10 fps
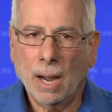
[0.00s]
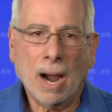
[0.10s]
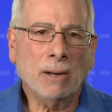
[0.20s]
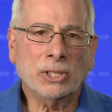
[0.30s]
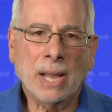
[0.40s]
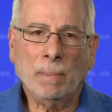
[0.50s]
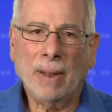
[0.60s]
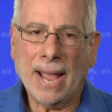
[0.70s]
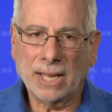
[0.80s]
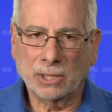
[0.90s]
Our sample
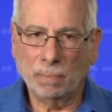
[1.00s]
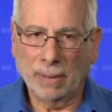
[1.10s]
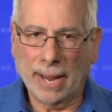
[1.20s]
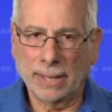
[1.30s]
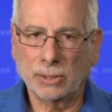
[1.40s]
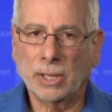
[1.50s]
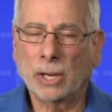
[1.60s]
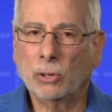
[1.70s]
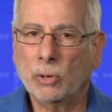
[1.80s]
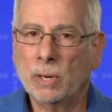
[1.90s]
HACCP plans
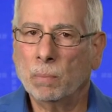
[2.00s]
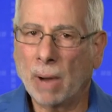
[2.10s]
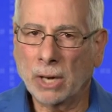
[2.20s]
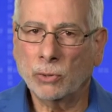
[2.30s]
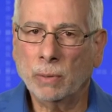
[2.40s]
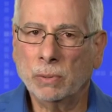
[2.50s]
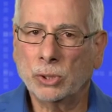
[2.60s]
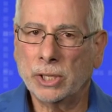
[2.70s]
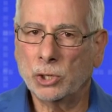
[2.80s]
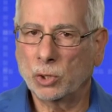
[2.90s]
included monitoring
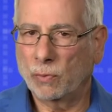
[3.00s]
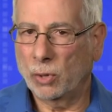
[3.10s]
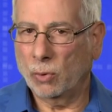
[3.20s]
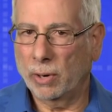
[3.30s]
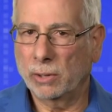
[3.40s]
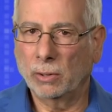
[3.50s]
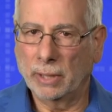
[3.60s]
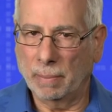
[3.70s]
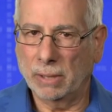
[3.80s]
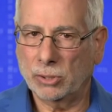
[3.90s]
procedures for the critical
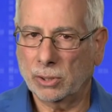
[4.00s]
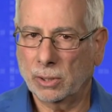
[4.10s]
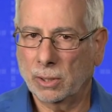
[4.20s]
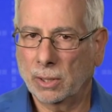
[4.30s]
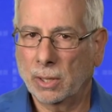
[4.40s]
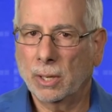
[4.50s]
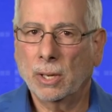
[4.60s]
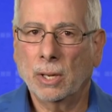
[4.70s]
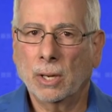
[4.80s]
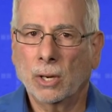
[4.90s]
limits,
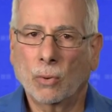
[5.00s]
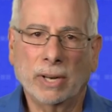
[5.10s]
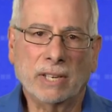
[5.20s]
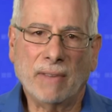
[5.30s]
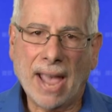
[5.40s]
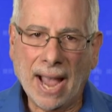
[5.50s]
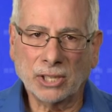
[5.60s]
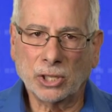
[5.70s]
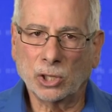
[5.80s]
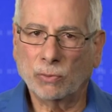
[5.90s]
corrective
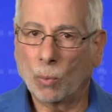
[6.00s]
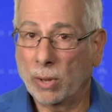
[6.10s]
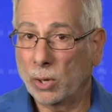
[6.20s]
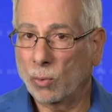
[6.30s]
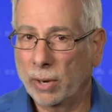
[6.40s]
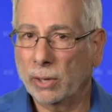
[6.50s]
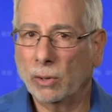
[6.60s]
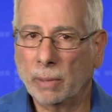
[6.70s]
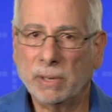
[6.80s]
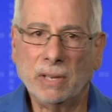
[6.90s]
actions for when the
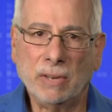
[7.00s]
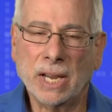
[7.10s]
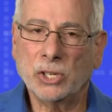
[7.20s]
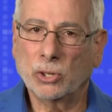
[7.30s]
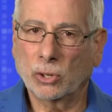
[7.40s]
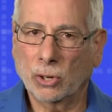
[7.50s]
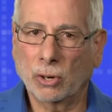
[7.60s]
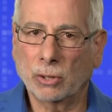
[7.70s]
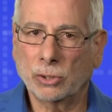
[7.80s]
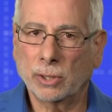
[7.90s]
critical limit deviation
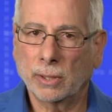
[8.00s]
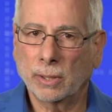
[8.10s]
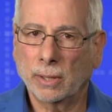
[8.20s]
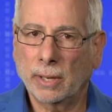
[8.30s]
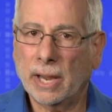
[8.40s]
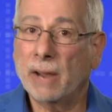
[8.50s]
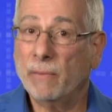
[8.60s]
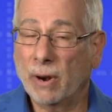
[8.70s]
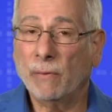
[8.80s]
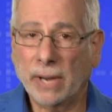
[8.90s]
occurs, and
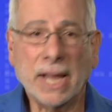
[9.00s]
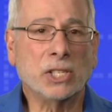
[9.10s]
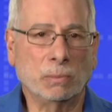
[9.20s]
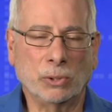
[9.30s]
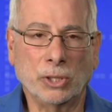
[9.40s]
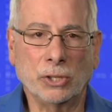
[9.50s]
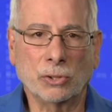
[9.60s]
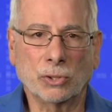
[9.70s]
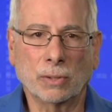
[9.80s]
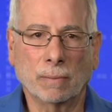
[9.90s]
verification
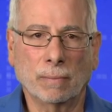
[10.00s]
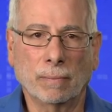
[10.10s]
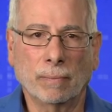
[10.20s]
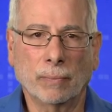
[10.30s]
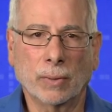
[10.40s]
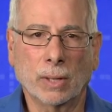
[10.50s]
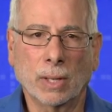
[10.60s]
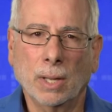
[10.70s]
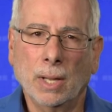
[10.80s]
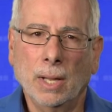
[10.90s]
procedures.
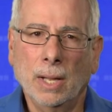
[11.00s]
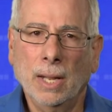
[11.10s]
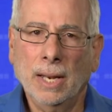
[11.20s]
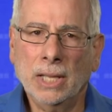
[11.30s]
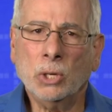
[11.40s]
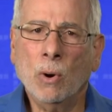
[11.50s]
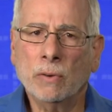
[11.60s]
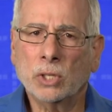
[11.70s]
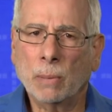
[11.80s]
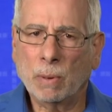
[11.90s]
Let's go
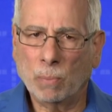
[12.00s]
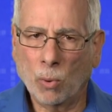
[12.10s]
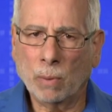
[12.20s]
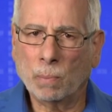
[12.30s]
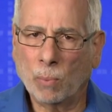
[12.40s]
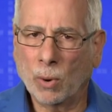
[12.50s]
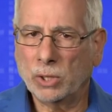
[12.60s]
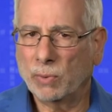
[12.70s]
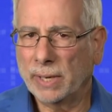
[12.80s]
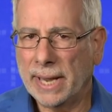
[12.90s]
over some important
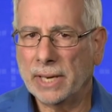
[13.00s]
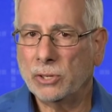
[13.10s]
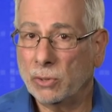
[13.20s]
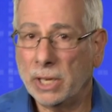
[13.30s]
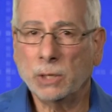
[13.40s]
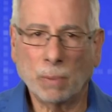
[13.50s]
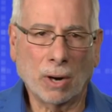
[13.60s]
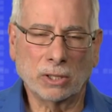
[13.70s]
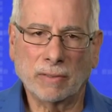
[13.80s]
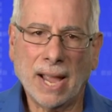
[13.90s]
points related to these
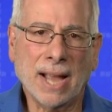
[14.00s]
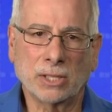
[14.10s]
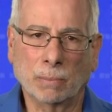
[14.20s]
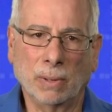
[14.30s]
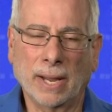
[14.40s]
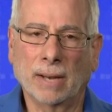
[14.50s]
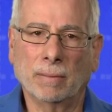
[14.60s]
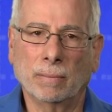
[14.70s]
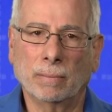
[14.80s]
parts of the HACCP plan.